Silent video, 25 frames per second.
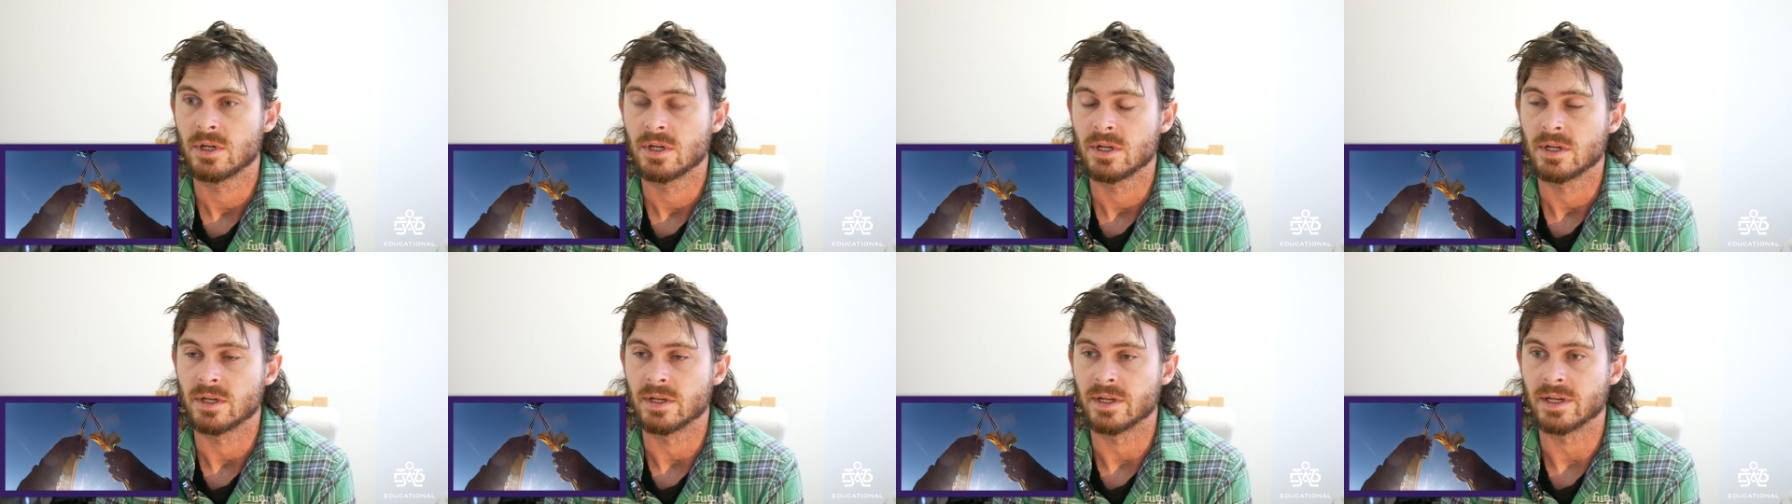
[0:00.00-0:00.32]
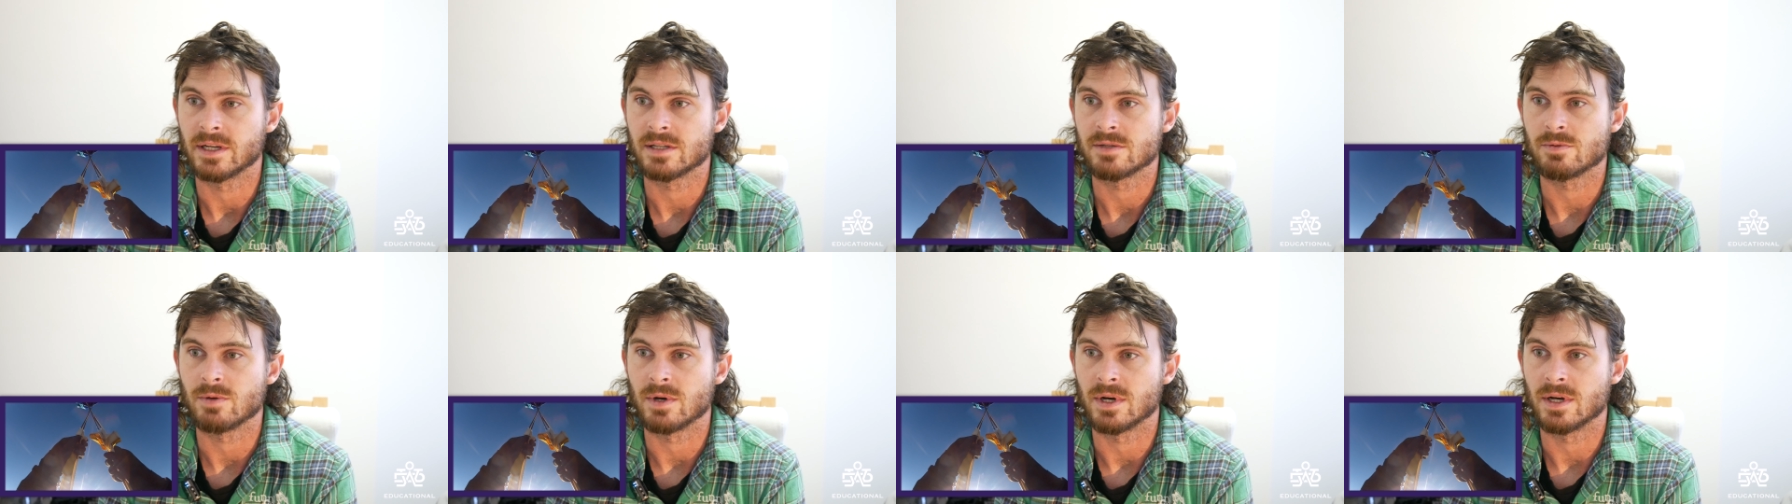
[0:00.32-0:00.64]

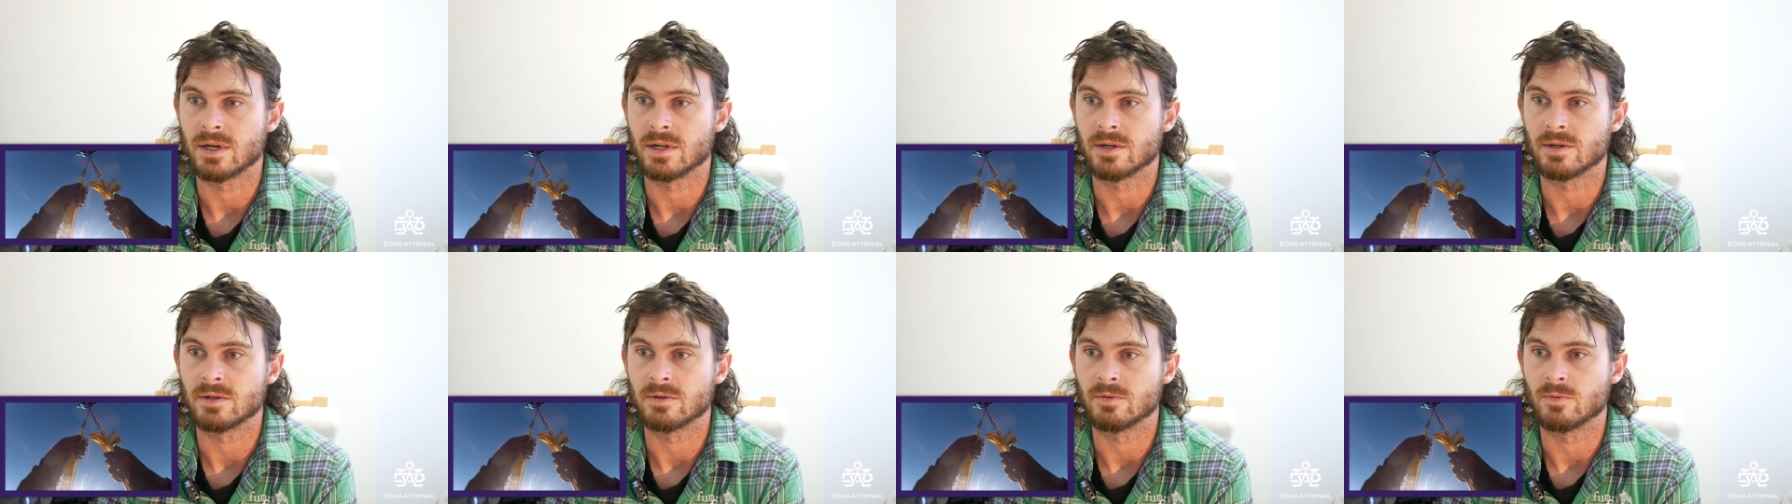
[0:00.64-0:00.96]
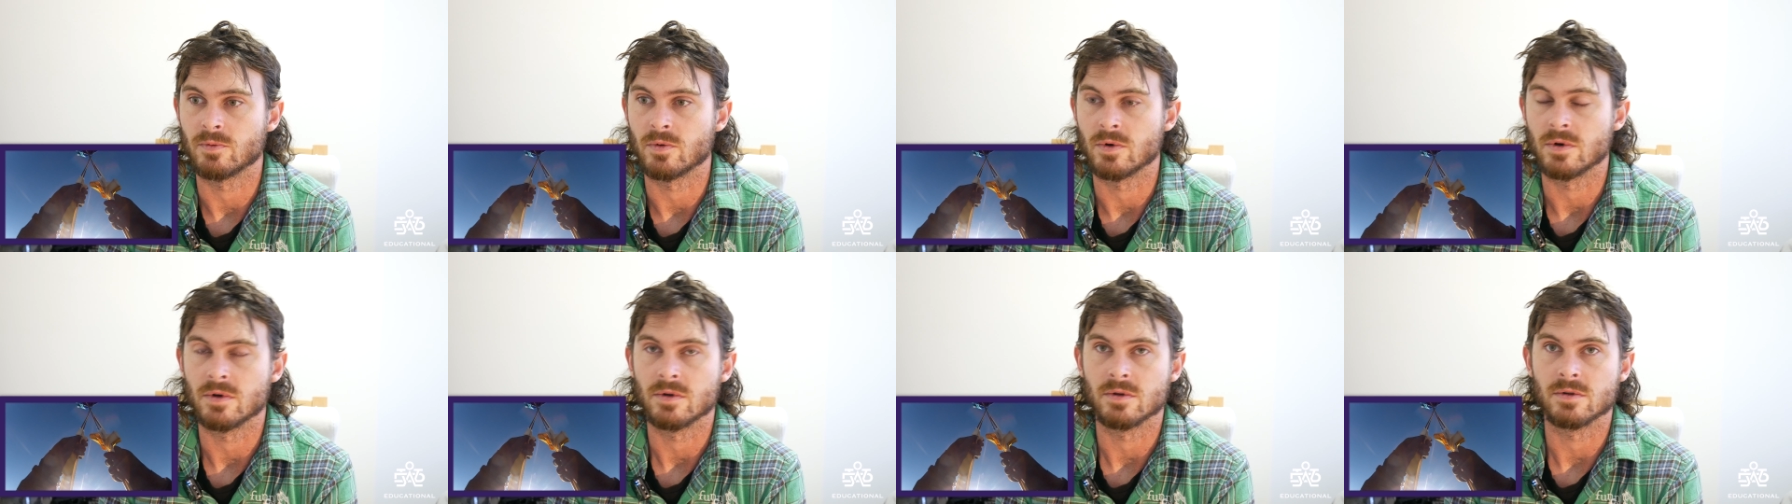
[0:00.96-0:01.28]
Next one
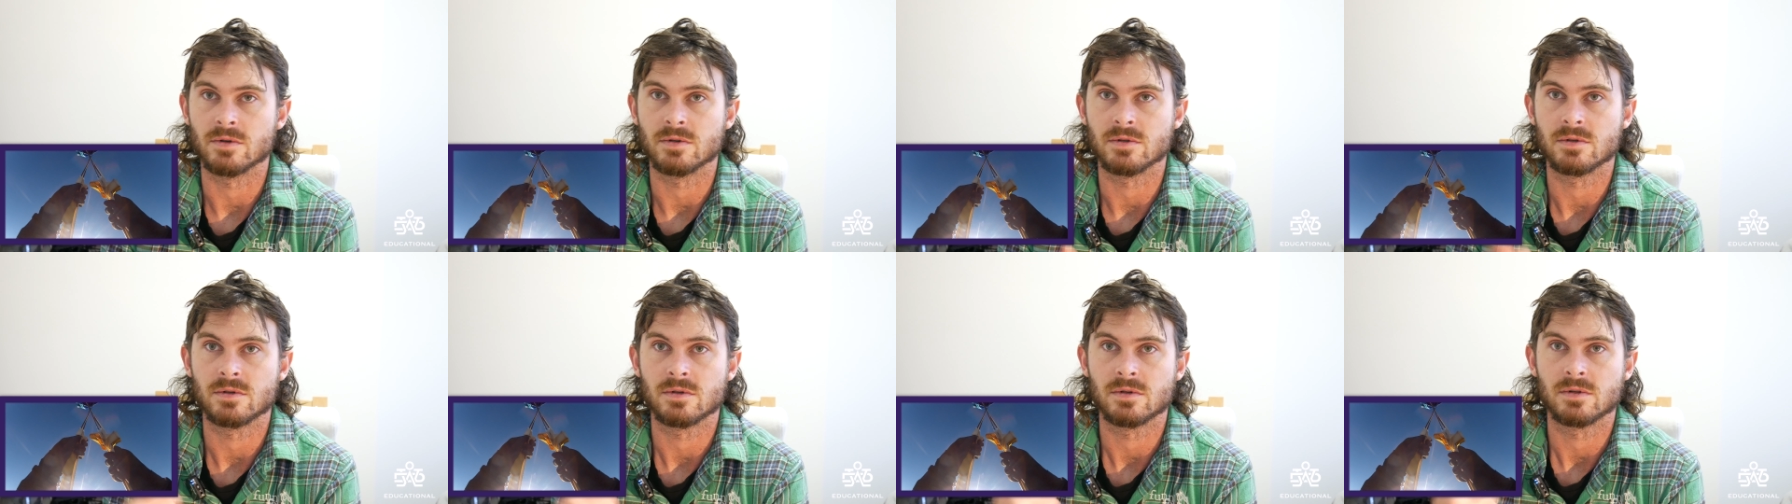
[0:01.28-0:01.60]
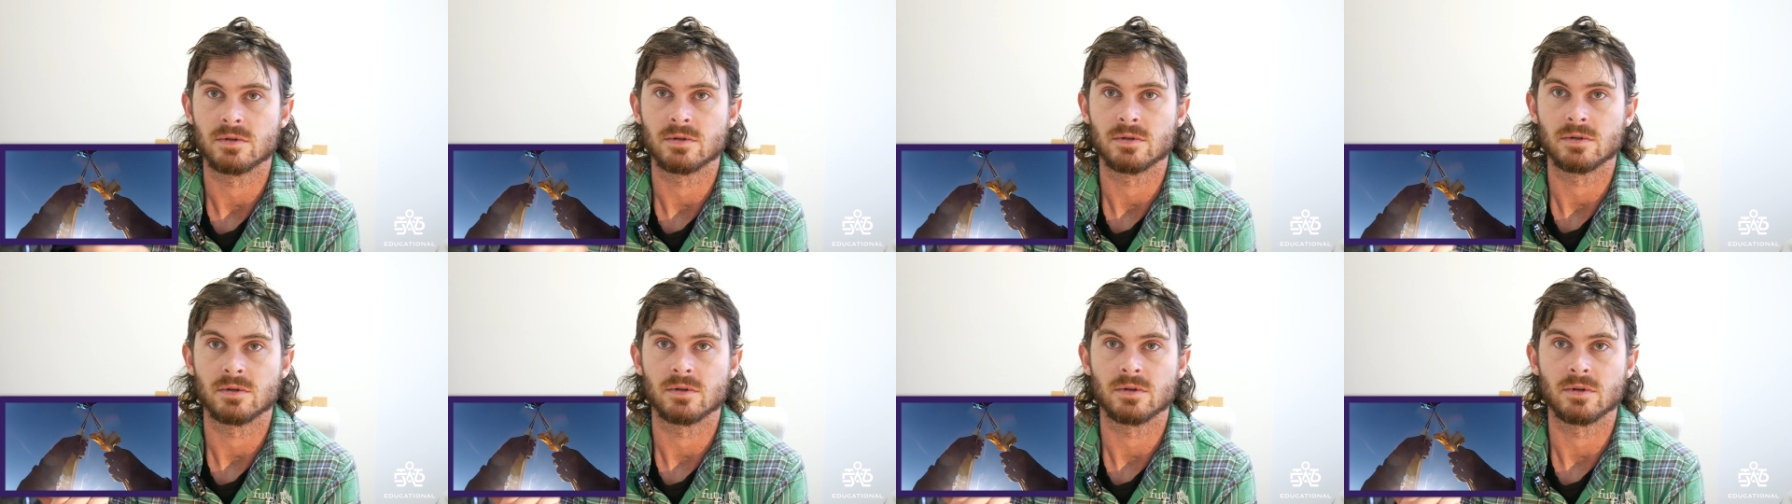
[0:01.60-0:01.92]
was
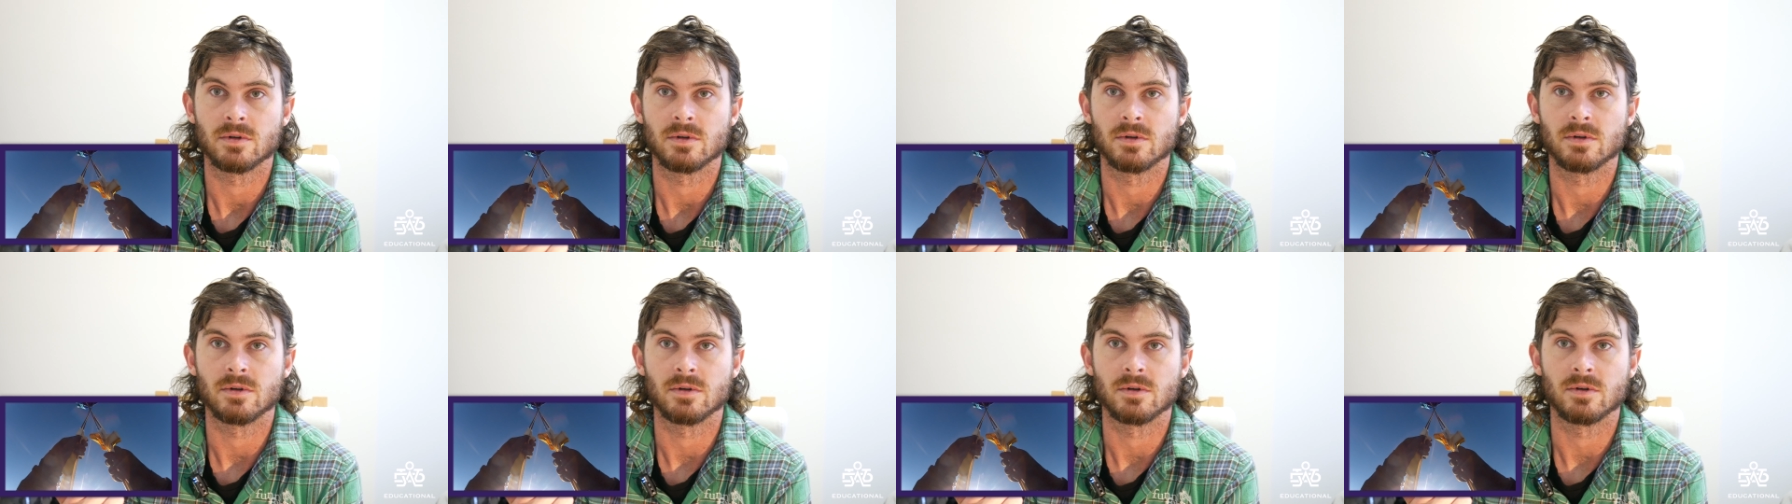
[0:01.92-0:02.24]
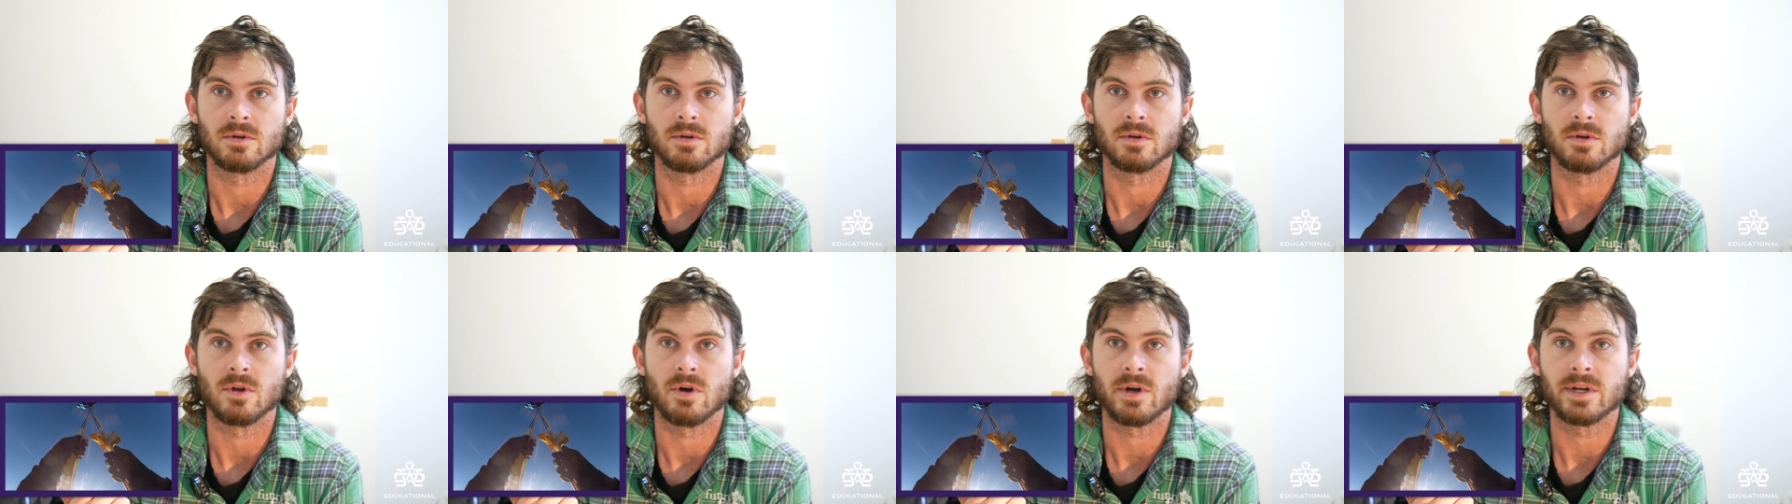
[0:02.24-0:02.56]

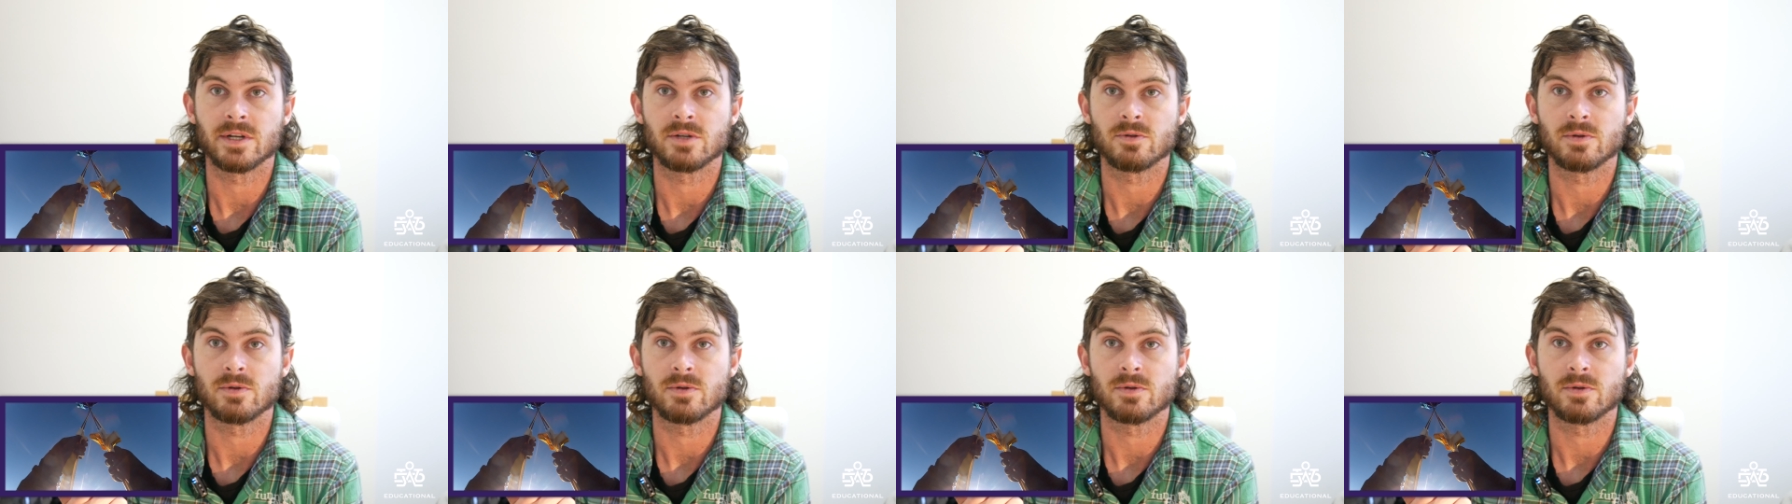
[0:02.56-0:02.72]
line